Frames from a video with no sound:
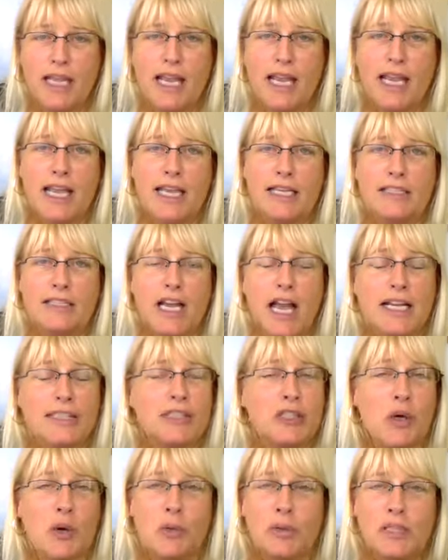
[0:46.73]
And I
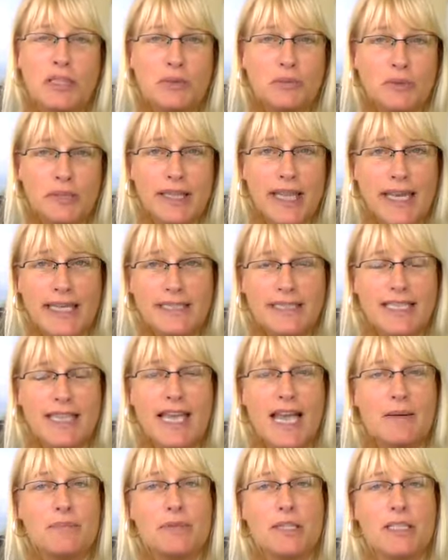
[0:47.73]
totally relate to
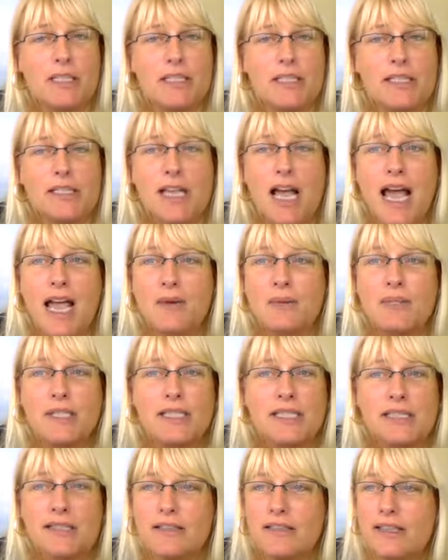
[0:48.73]
that because I
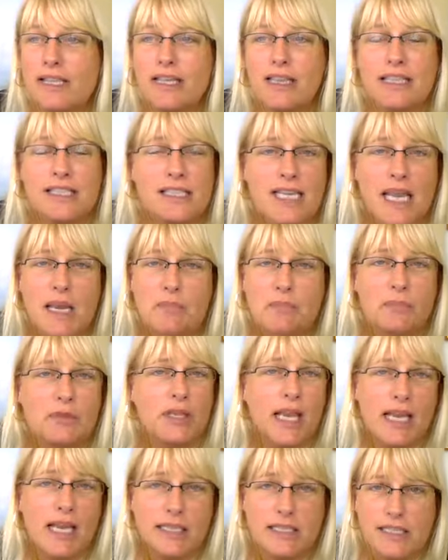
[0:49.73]
was in the same
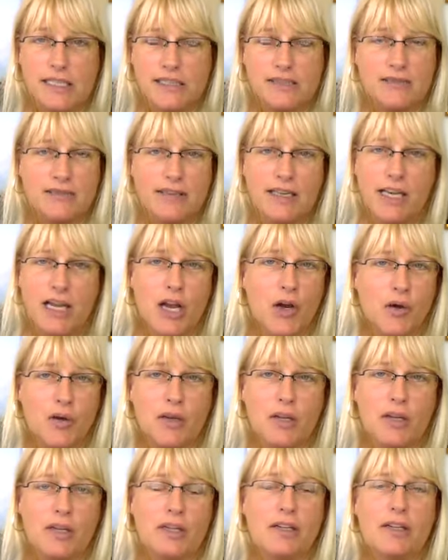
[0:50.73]
place, 4